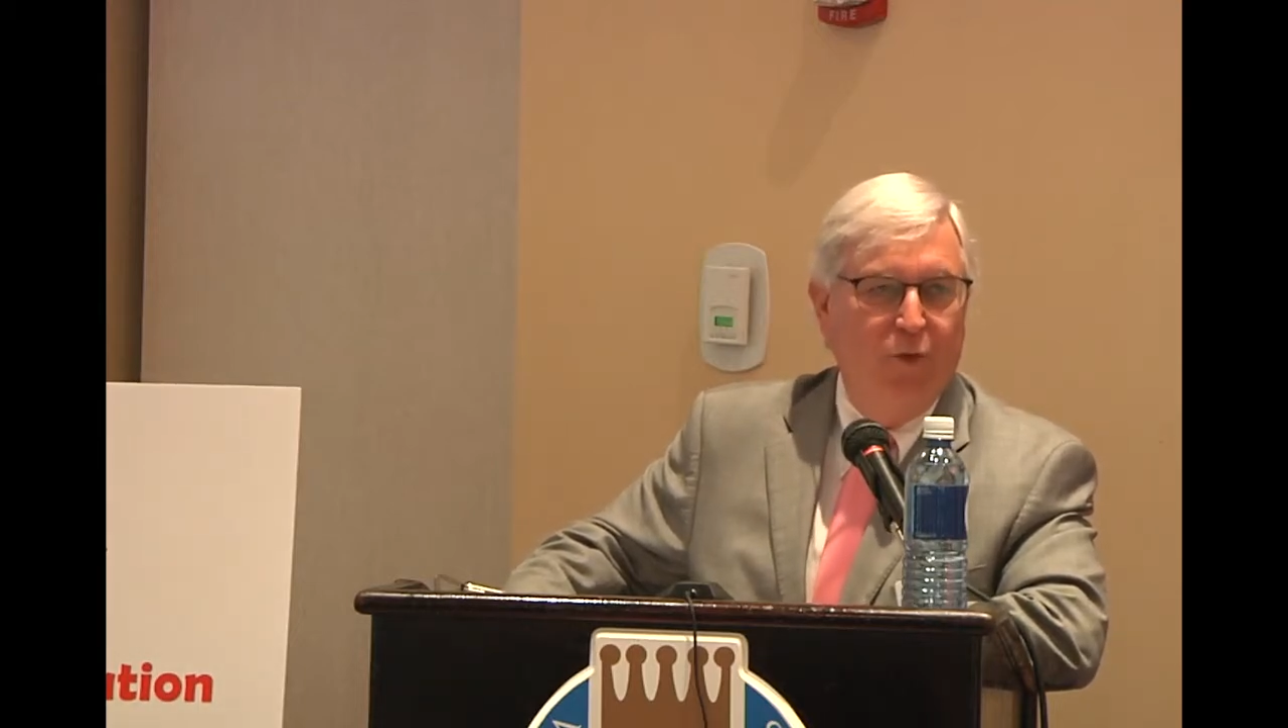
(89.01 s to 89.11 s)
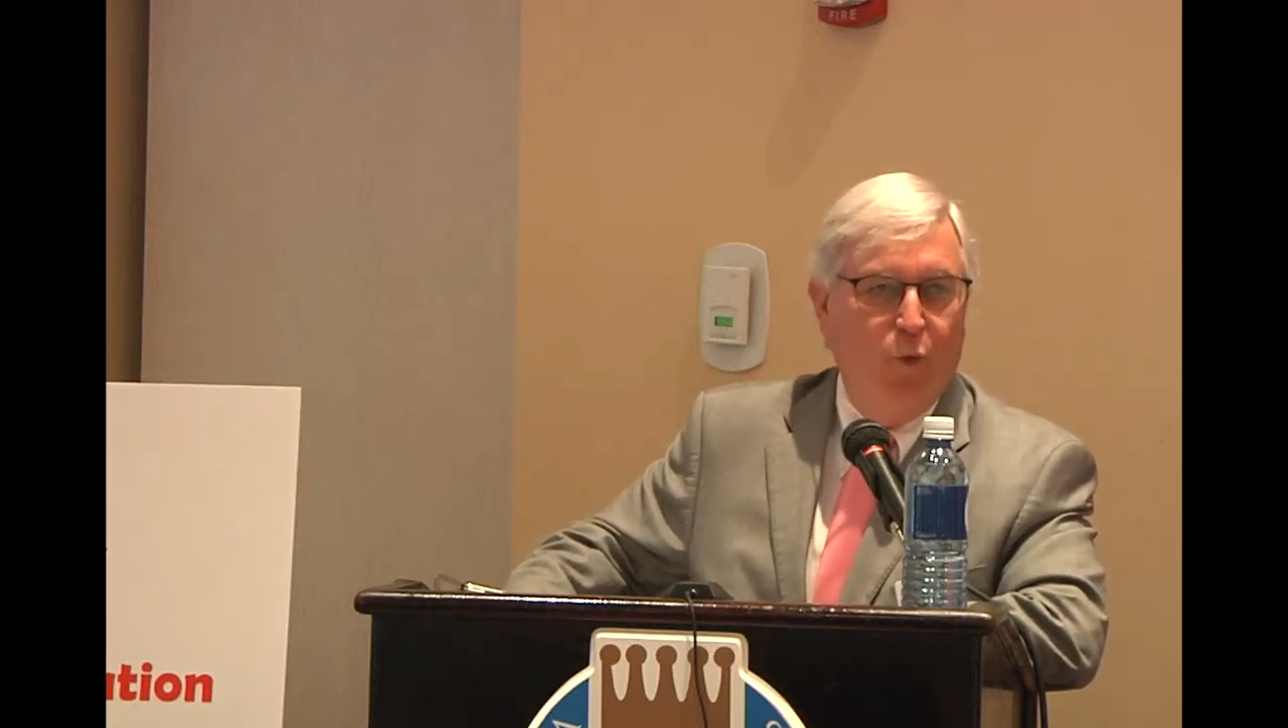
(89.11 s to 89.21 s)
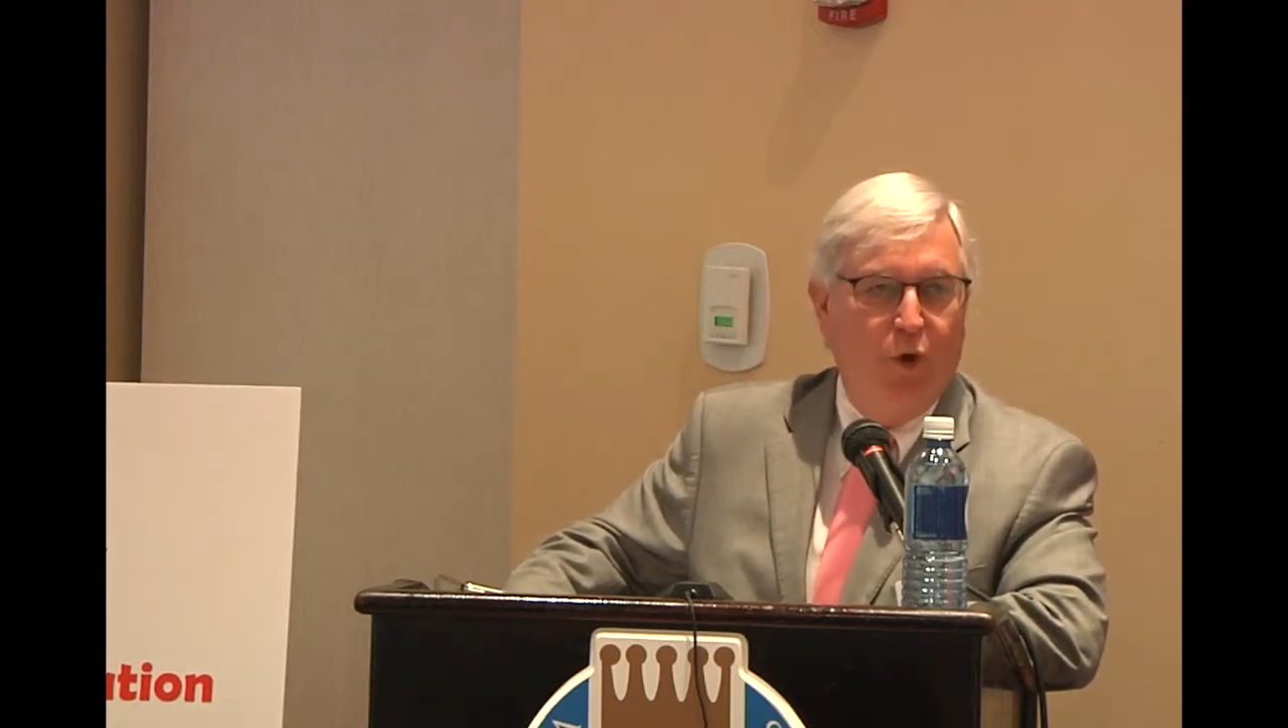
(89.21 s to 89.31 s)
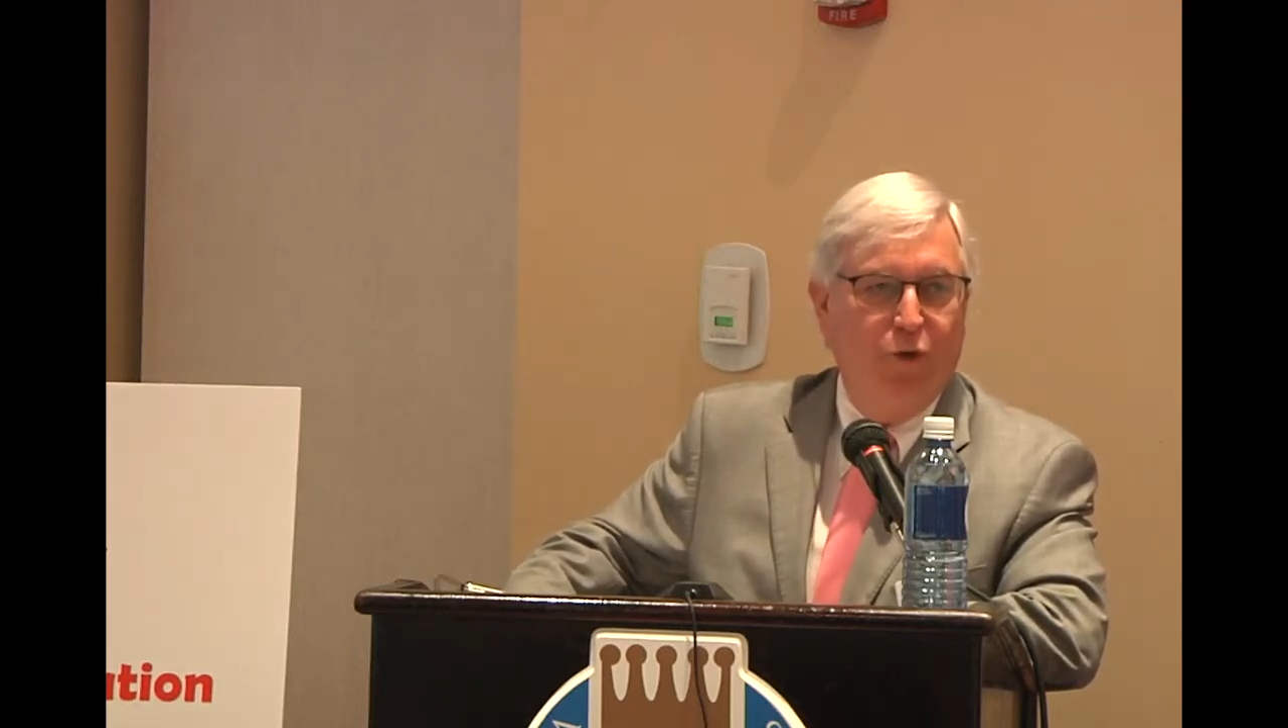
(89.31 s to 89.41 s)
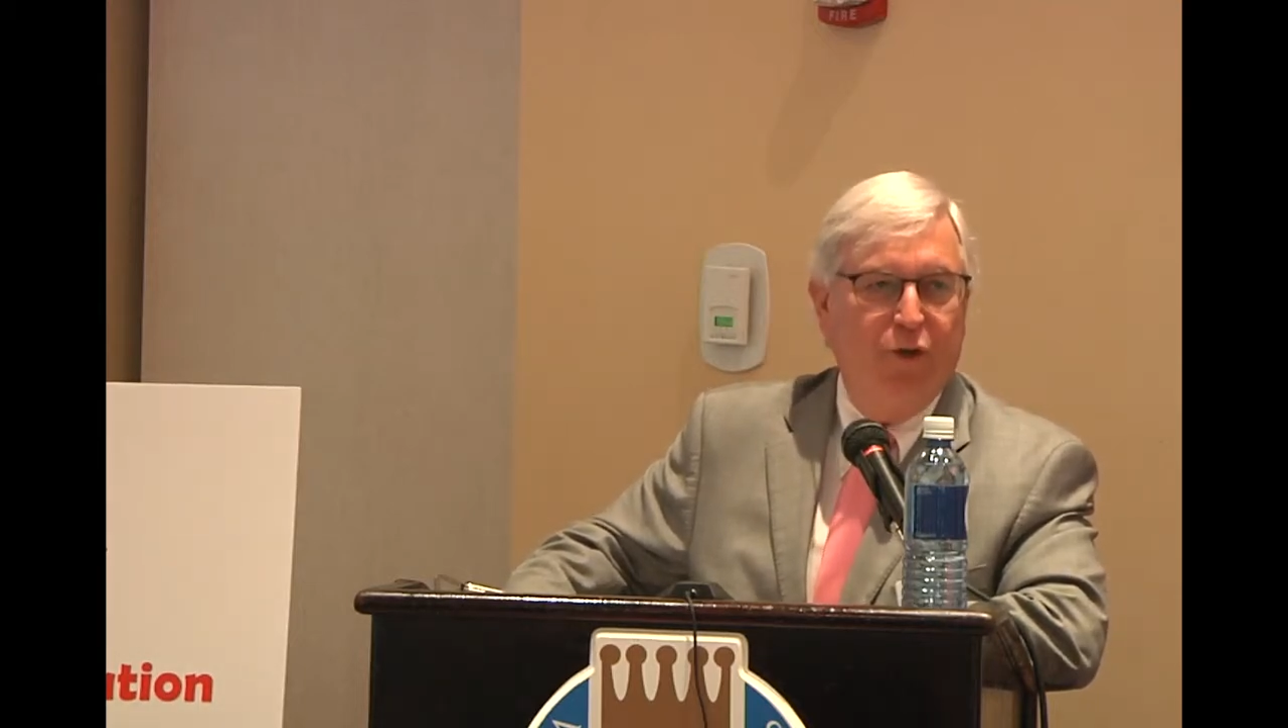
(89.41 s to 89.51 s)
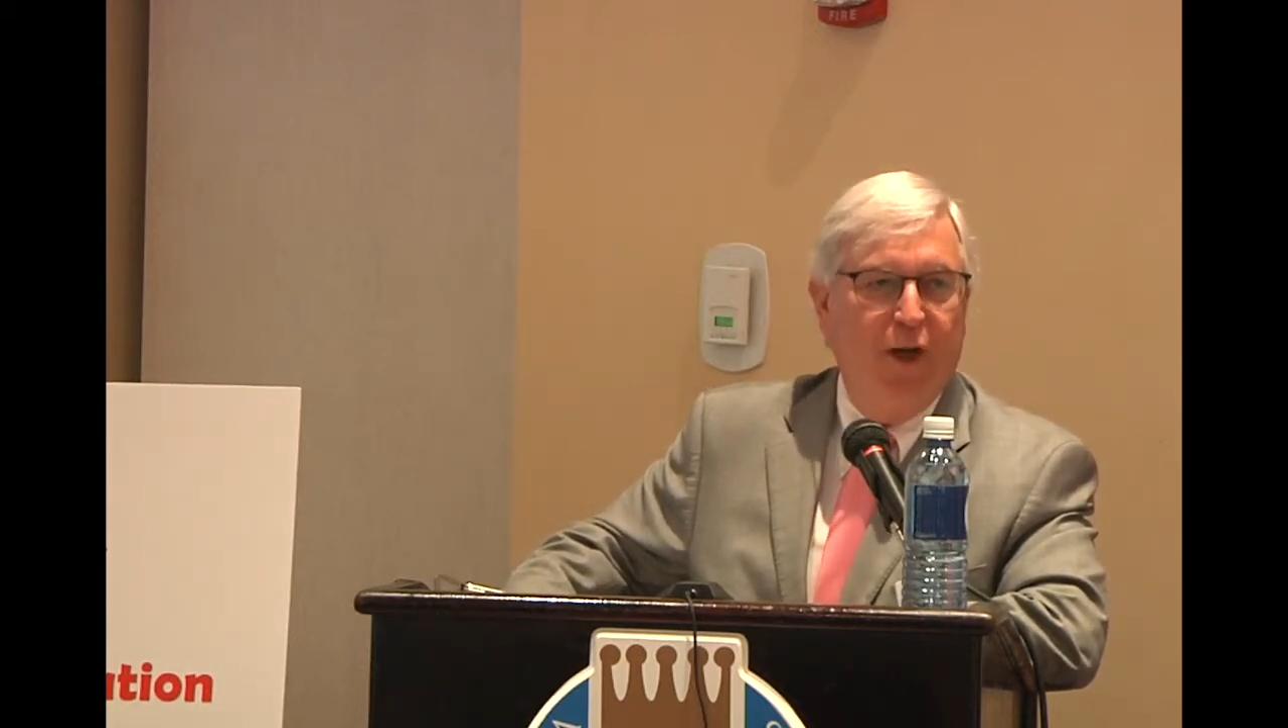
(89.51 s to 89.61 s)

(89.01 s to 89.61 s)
workers'